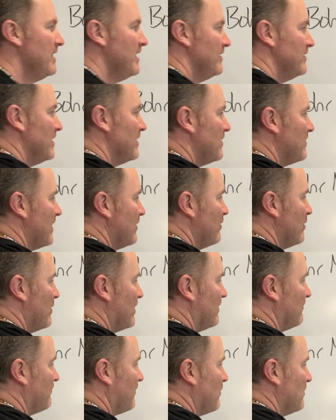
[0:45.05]
The other thing we
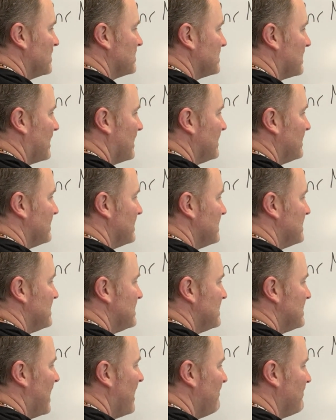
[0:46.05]
want to focus on, this
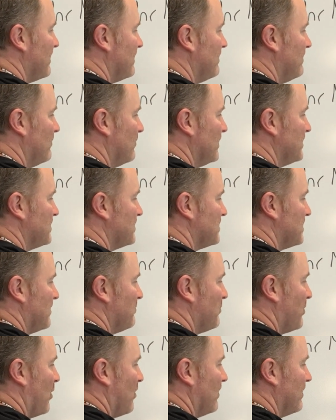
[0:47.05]
7, which is an
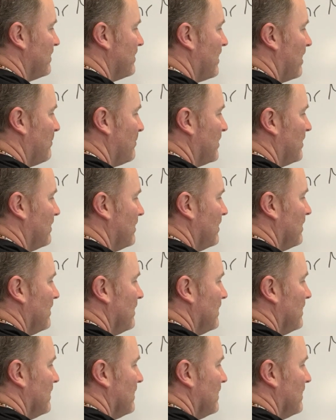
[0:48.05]
important number,